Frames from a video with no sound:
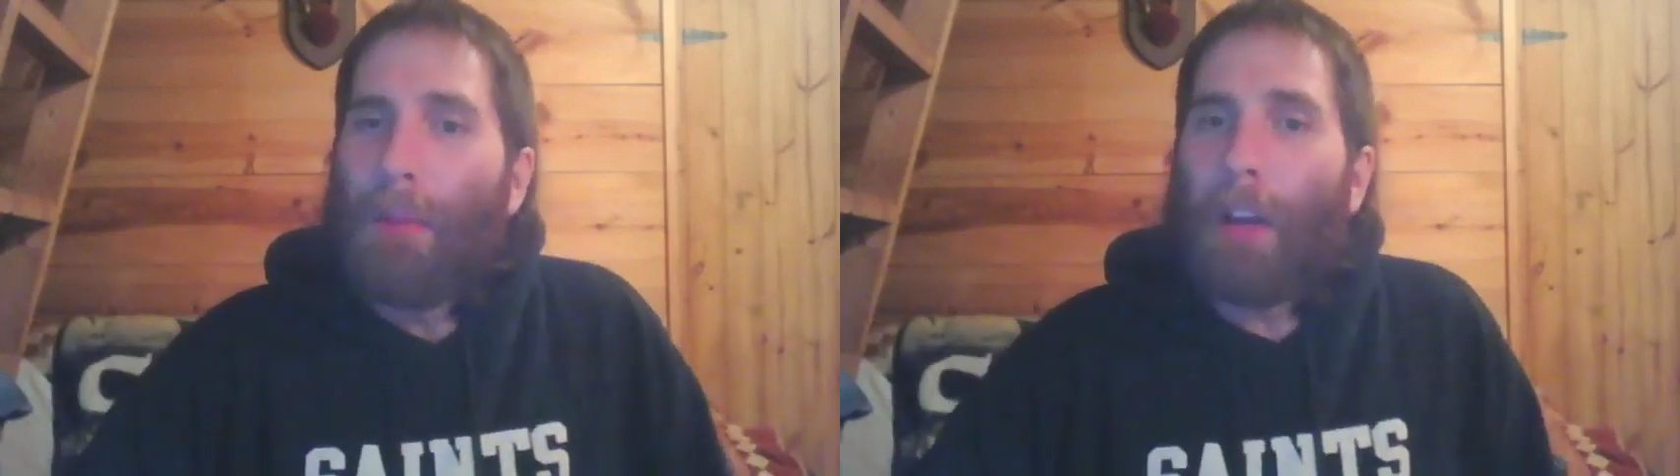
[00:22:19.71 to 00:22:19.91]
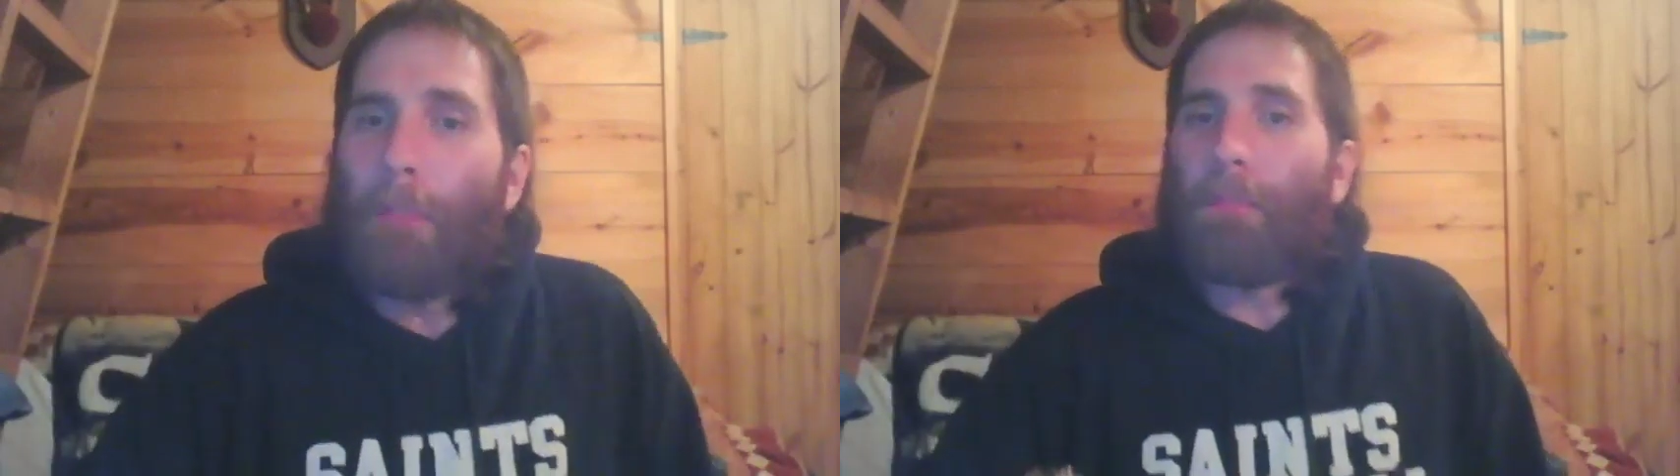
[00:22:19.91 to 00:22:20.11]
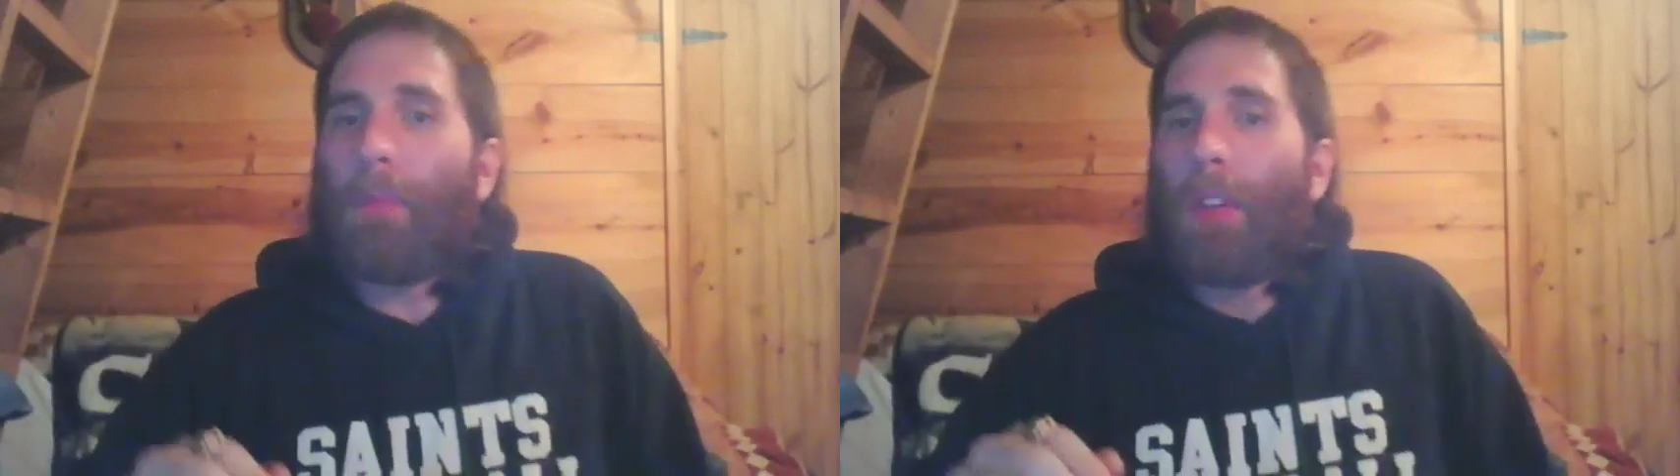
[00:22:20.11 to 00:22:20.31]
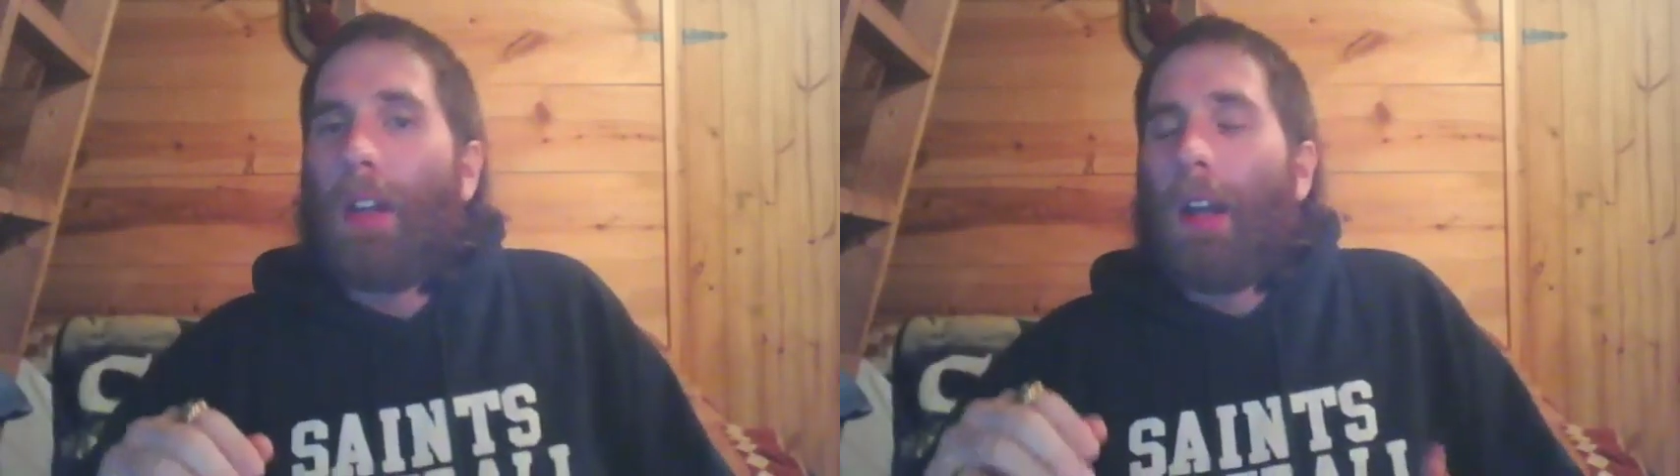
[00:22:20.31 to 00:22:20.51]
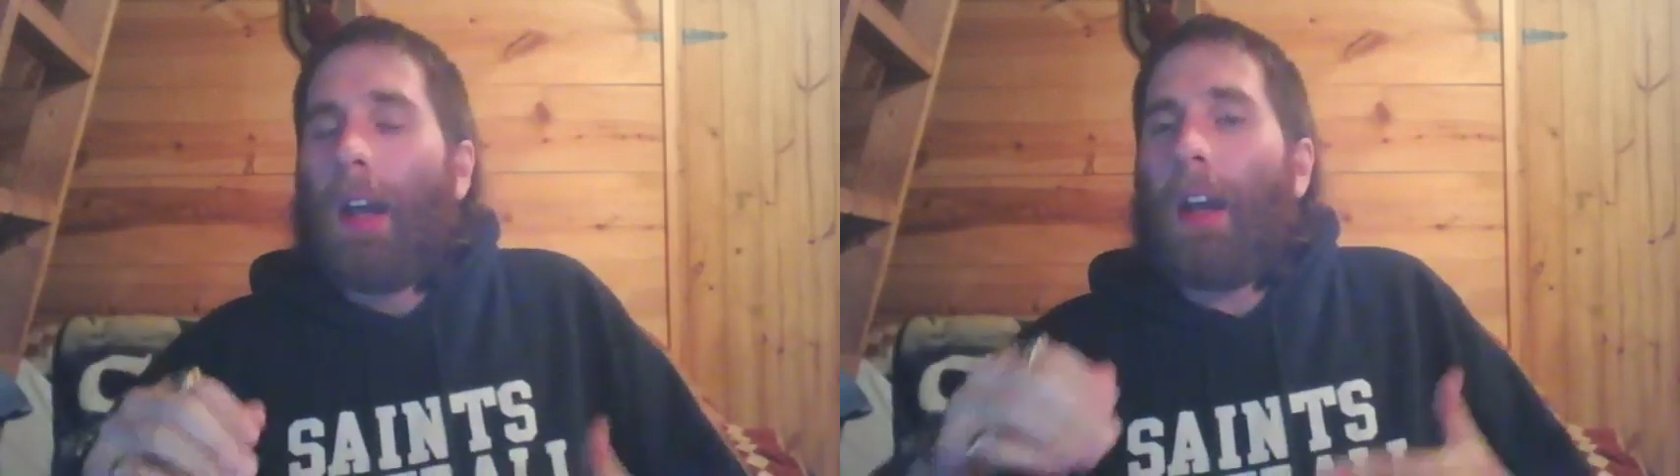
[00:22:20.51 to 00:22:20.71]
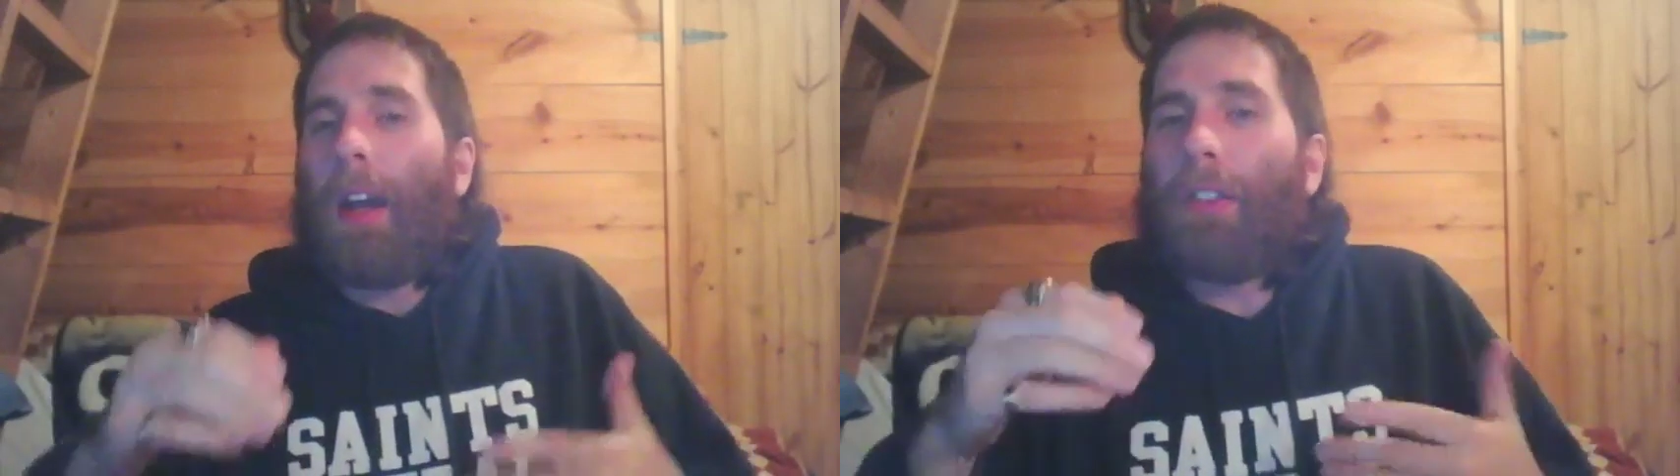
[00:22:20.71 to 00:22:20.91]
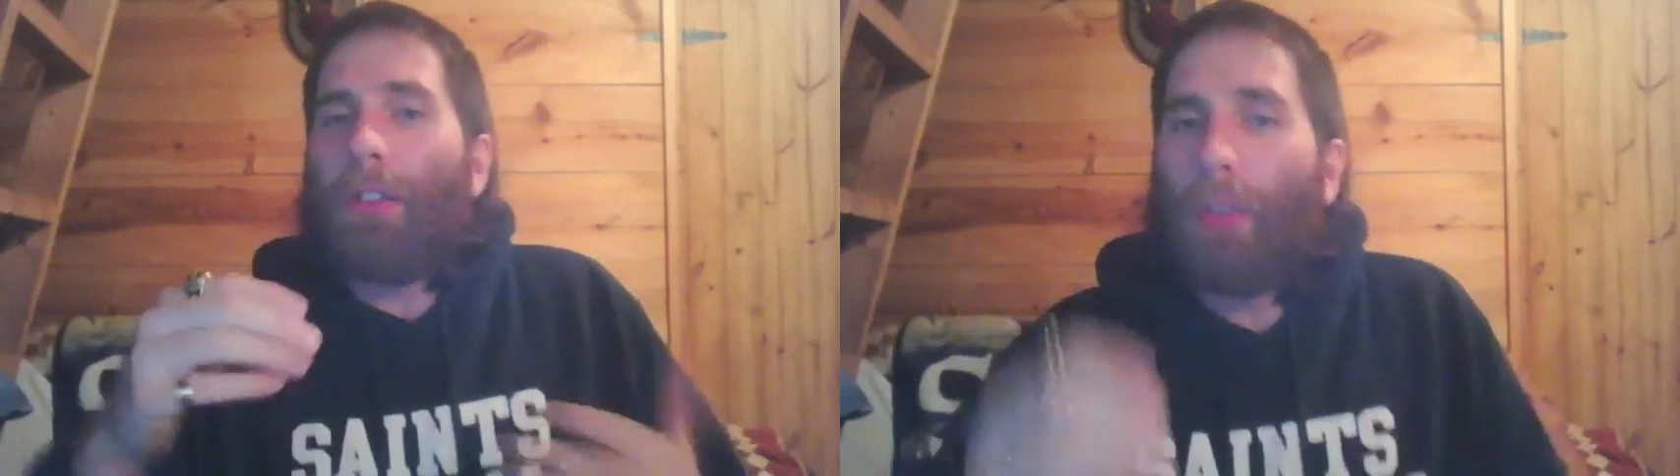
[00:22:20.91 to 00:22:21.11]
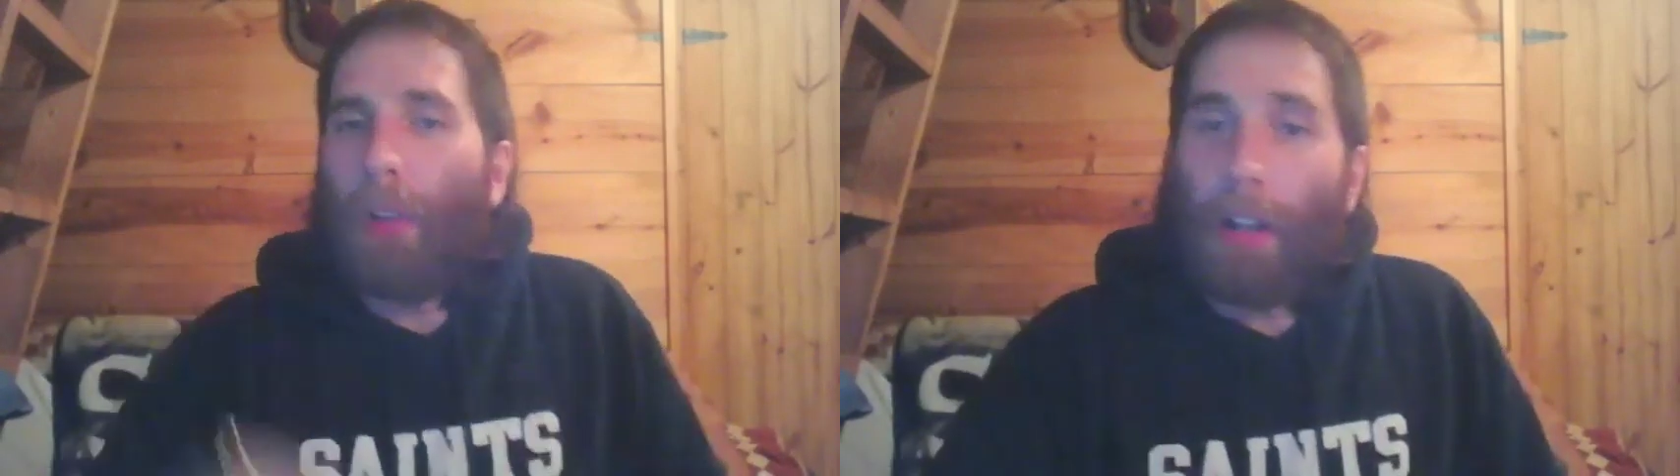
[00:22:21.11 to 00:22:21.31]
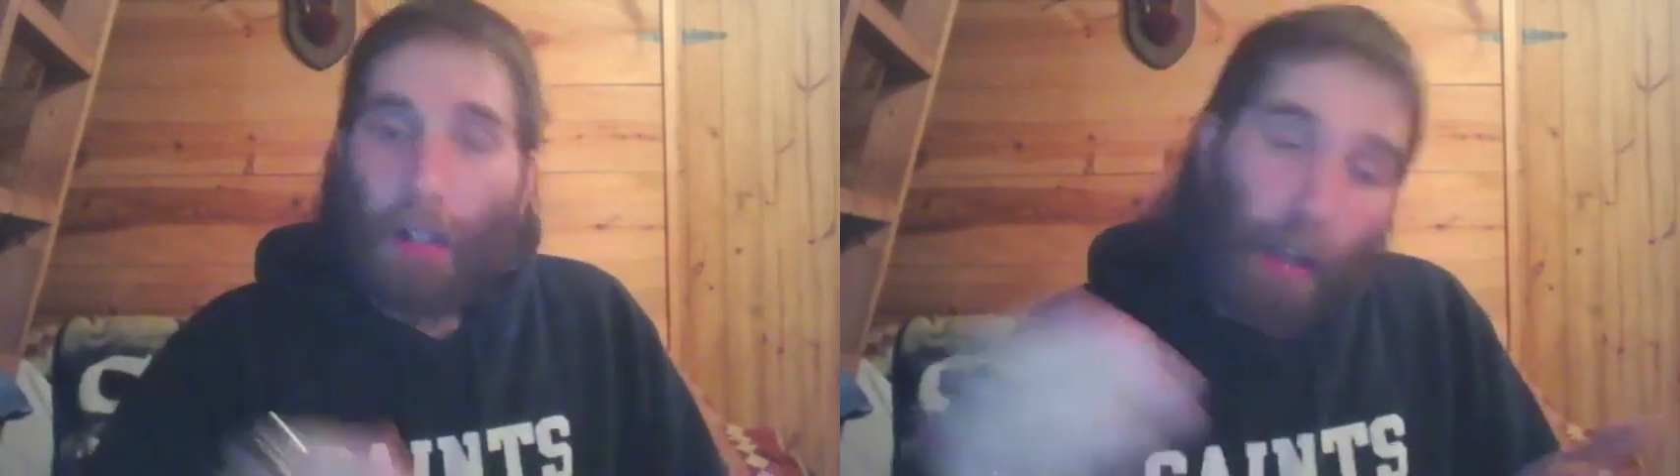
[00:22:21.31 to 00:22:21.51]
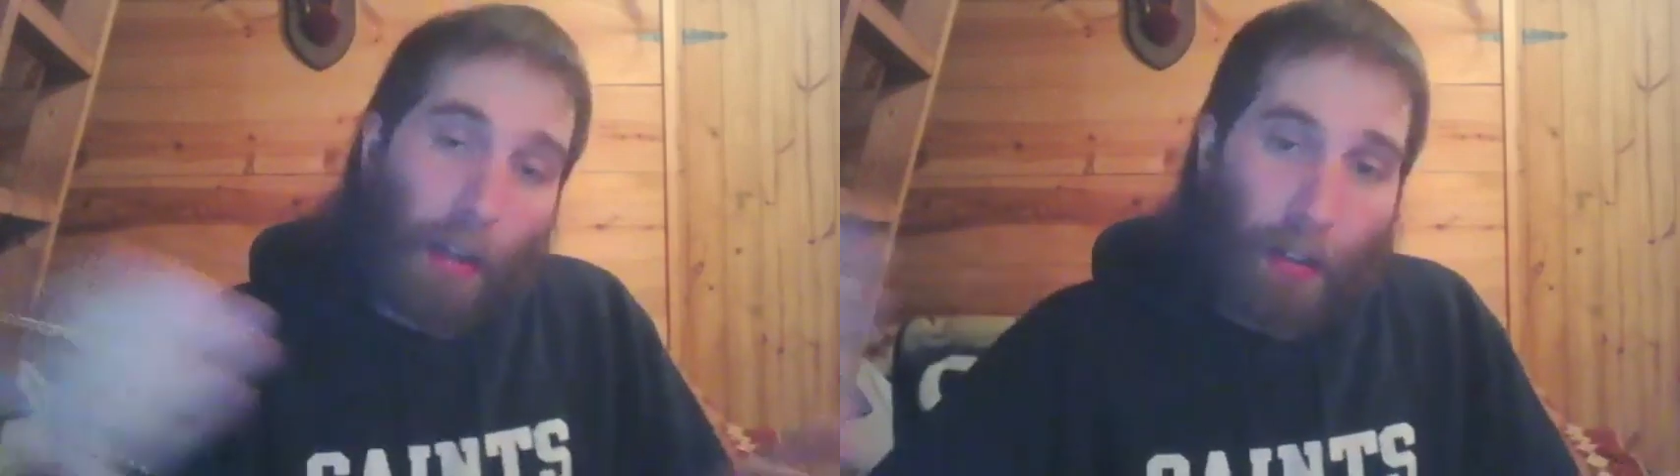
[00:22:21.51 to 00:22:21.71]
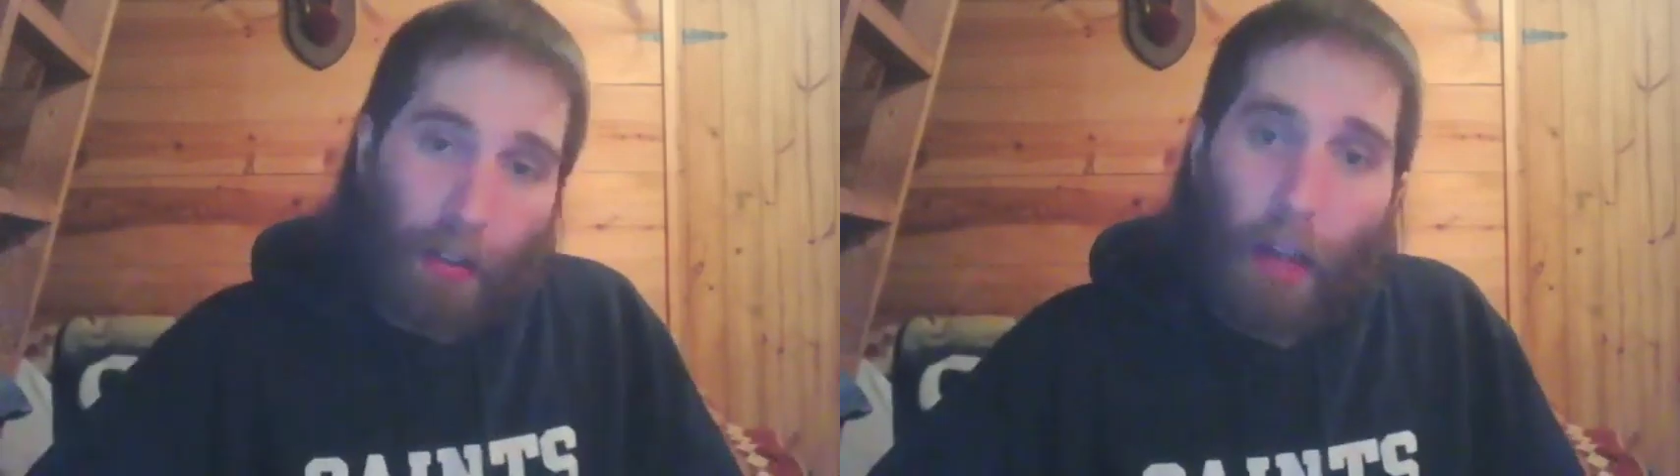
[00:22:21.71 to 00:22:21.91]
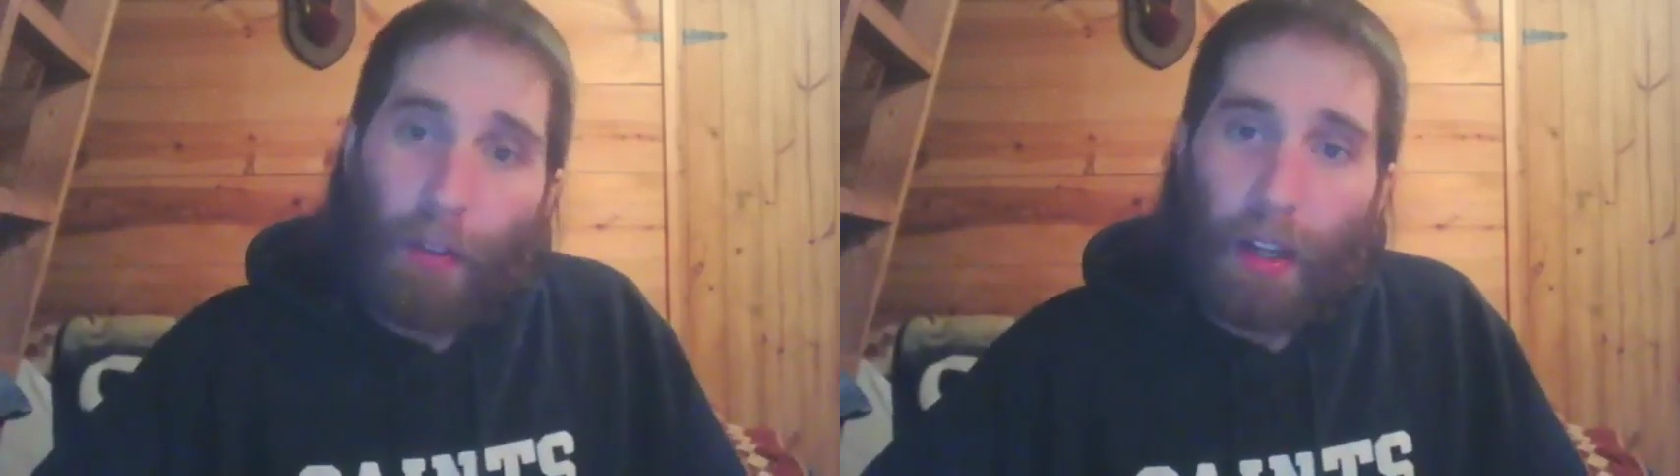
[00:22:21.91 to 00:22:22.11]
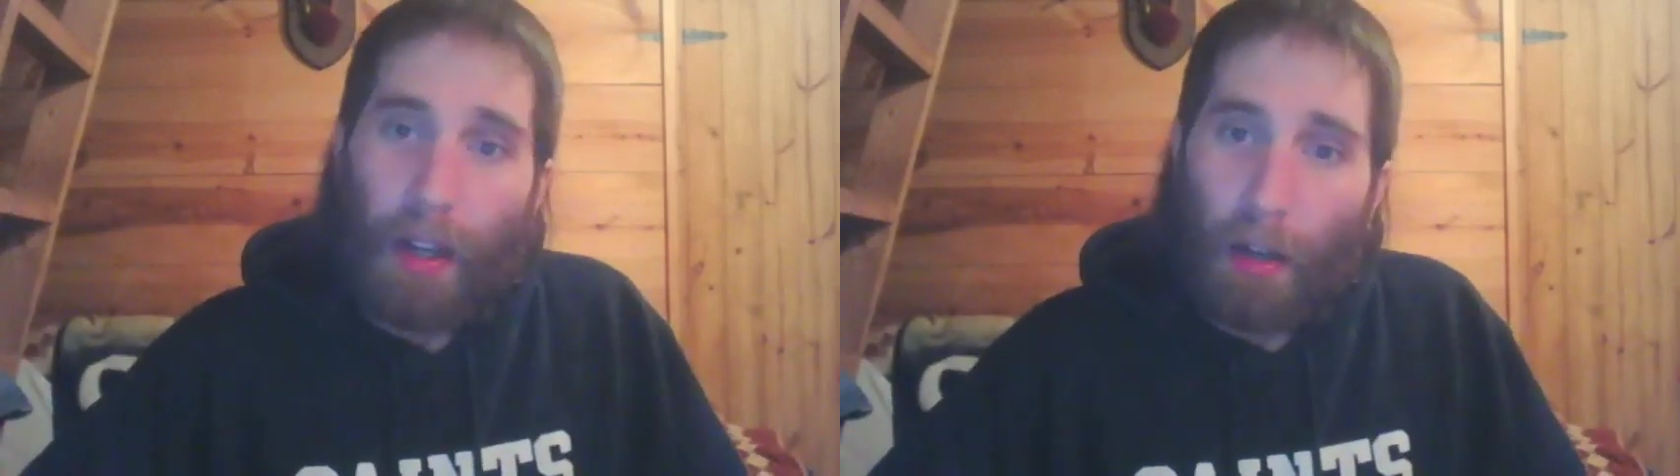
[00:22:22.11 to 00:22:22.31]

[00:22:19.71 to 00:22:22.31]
but definitely